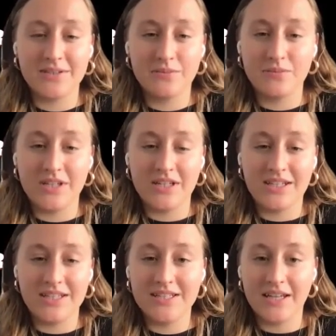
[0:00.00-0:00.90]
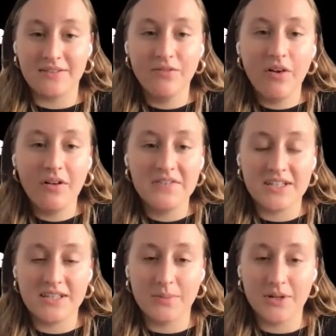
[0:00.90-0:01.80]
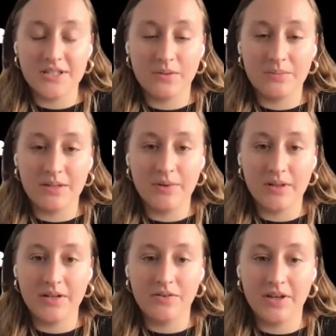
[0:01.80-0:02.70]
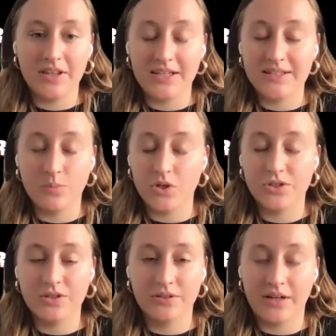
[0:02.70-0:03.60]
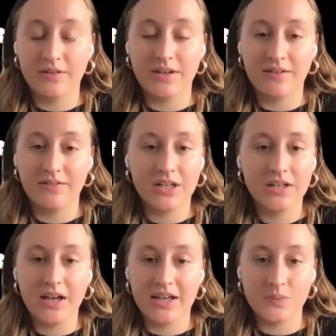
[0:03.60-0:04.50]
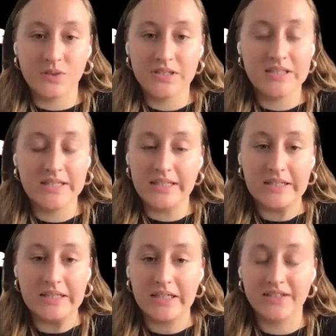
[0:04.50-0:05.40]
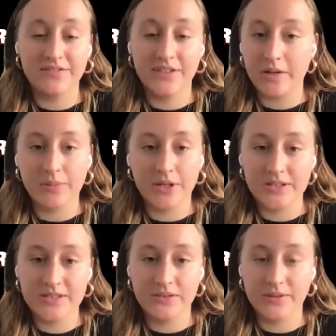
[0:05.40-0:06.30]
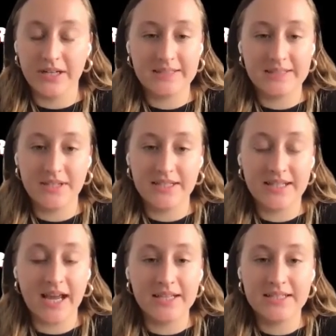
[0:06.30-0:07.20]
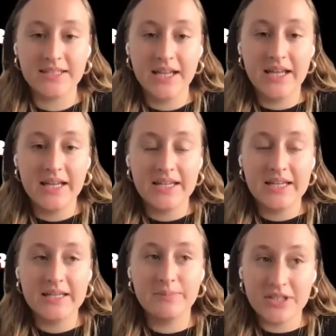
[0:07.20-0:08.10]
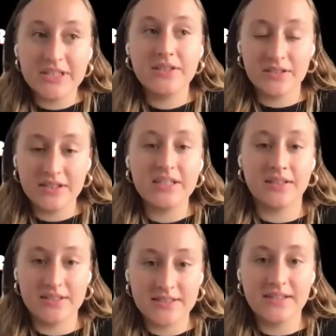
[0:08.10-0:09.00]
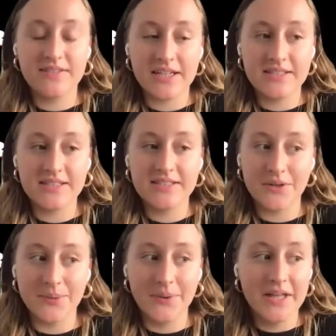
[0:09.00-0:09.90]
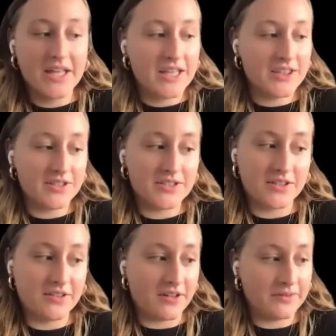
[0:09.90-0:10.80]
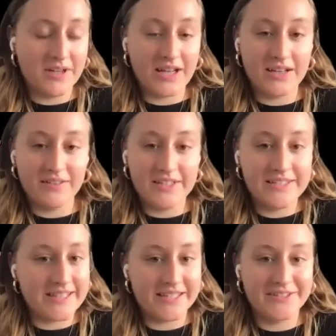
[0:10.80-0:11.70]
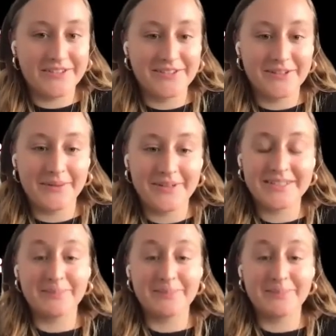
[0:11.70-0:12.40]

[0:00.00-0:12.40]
needing to get involved in the personal being political, I think is more true now than ever, as we're seeing our very personal rights be attacked, particularly here in the state of Texas. So there's a long road ahead of us. And although it has